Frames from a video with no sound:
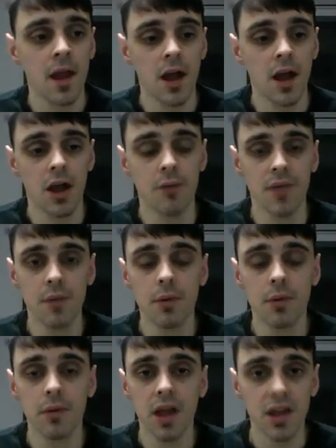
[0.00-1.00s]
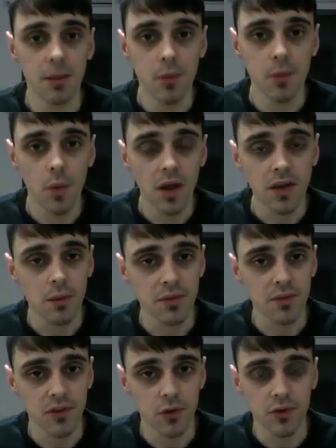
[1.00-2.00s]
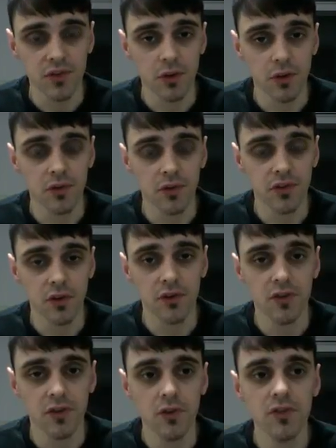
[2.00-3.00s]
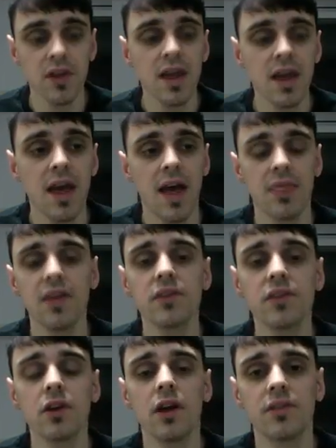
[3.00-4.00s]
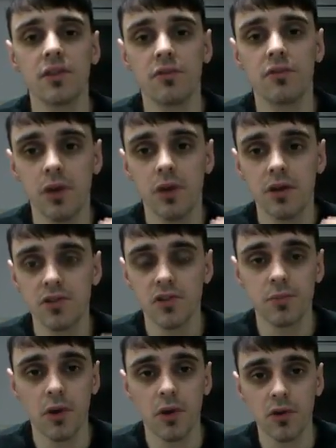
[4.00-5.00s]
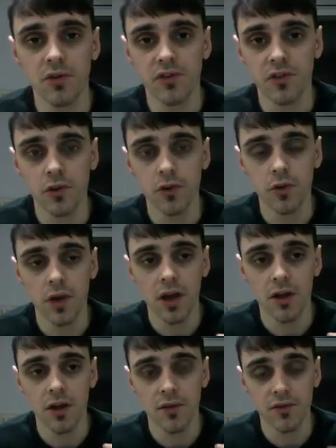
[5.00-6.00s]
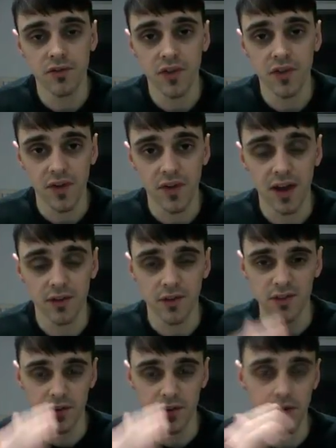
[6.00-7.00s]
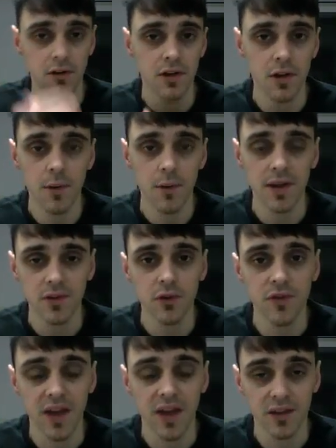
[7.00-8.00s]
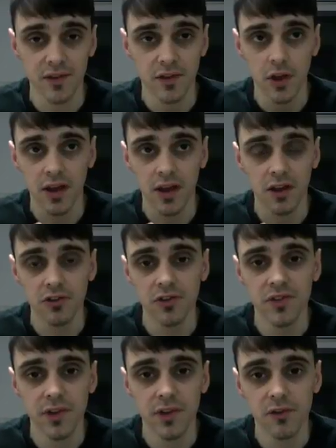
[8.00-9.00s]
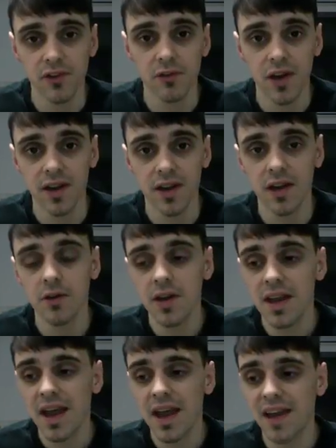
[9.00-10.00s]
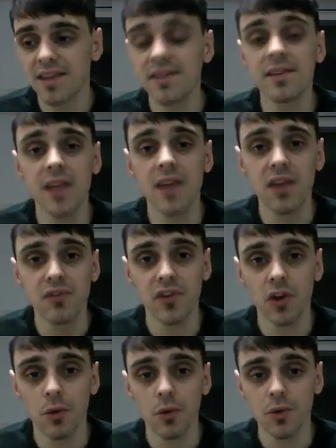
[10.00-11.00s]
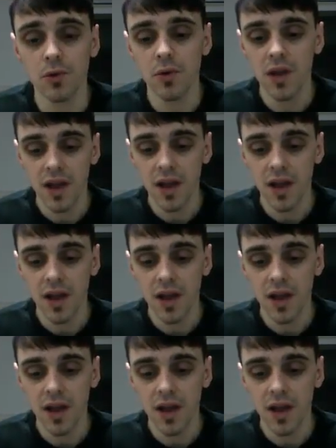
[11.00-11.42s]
they're probably like number 1, number 2, and so on and so forth. And these guys have just broken through 3,000, so they're about 2,900 and something right now. And this is a phenomenal,